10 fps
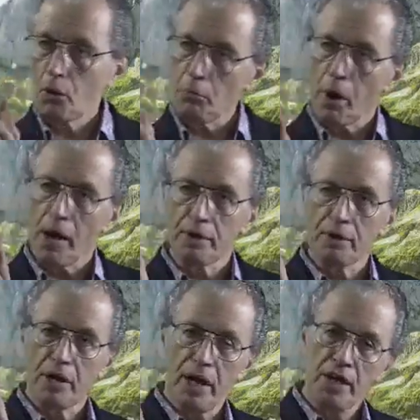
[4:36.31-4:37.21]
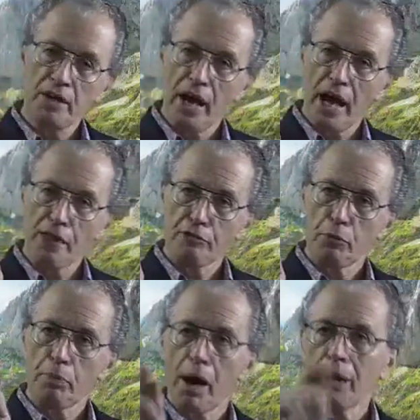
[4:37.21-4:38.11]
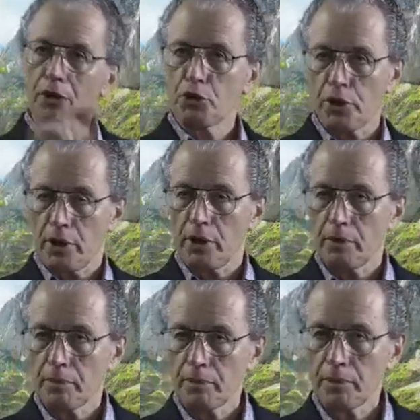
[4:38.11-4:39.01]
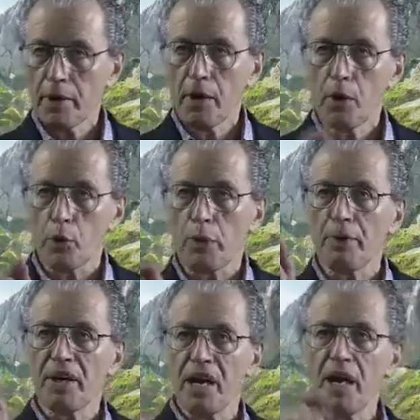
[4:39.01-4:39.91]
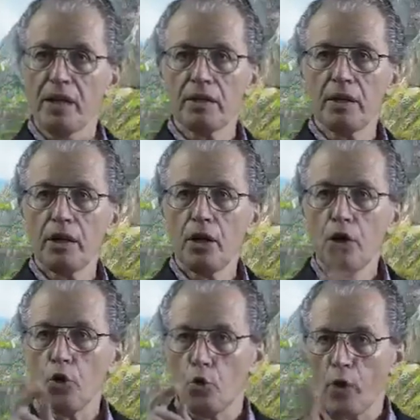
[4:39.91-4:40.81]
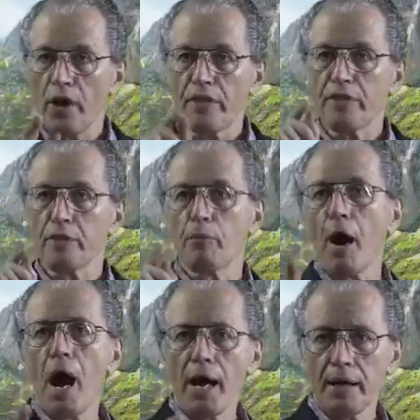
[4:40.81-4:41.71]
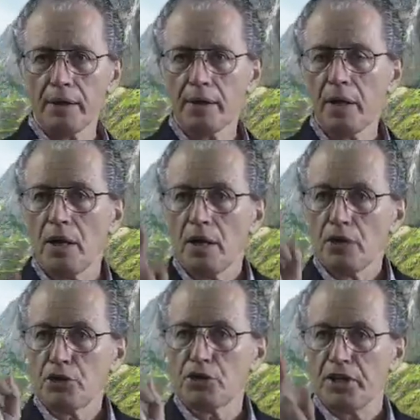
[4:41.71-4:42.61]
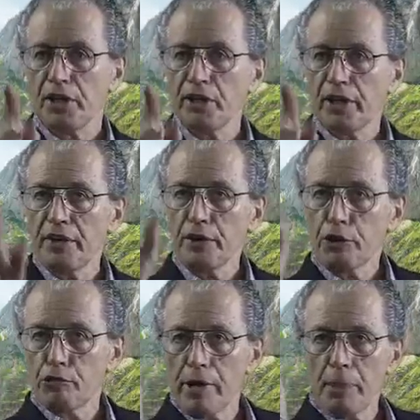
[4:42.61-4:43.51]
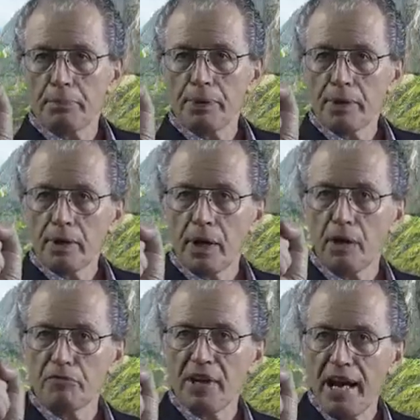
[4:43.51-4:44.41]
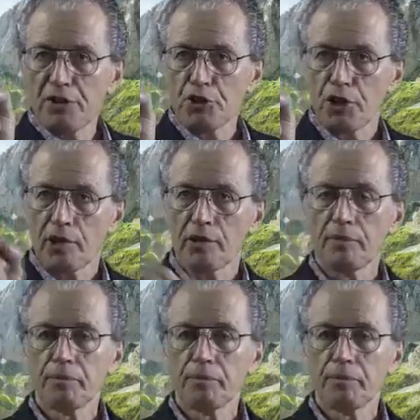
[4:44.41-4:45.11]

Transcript: But in anthropology, we begin with the mind still in the grip of nature